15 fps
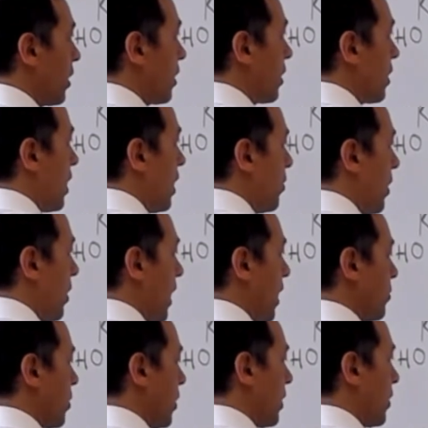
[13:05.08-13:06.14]
carbon
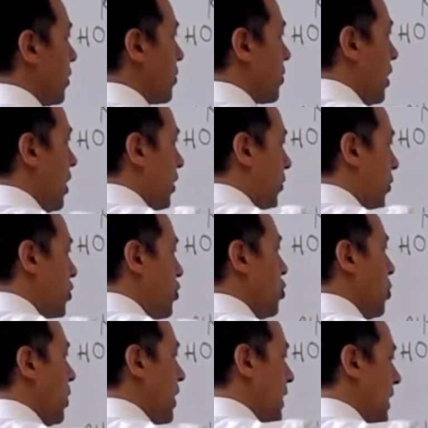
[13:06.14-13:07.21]
atoms like this, they're
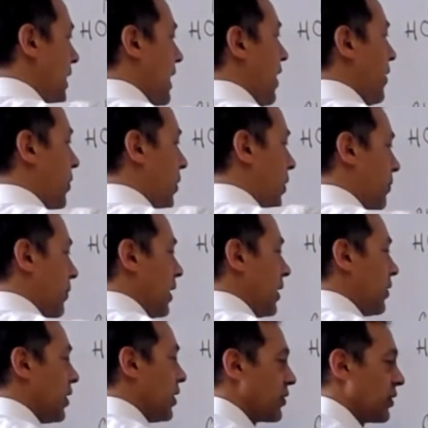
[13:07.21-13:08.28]
joined together like
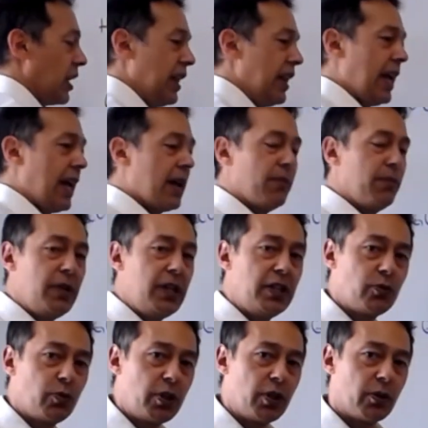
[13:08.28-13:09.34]
this. And that means
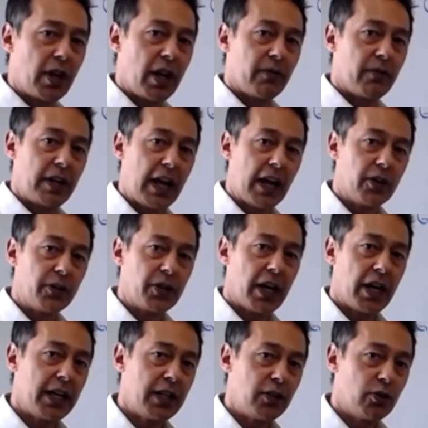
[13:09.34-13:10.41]
we don't have an
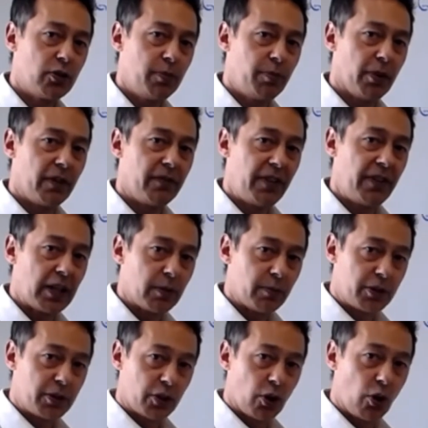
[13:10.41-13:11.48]
aldehyde group available
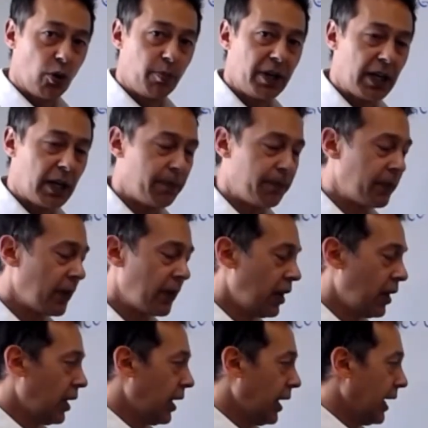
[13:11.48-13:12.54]
to open up.
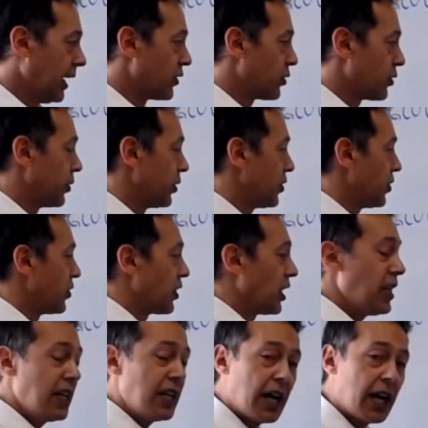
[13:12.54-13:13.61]
And so this is a
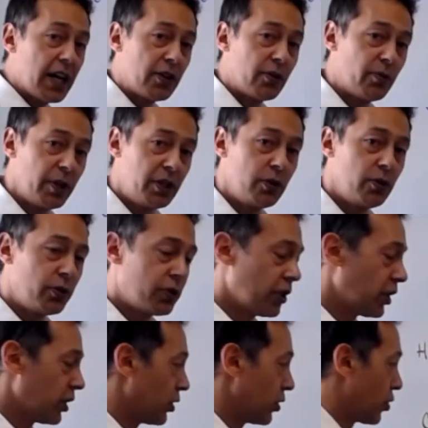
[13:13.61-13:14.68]

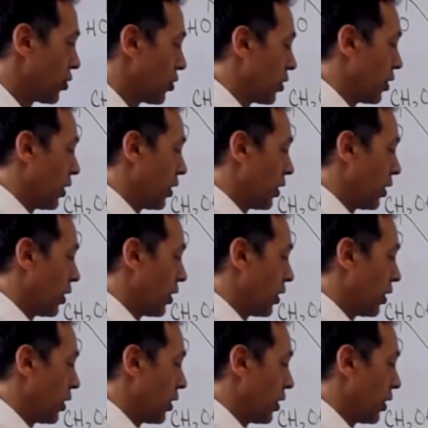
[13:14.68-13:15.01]
non-reducing sugar.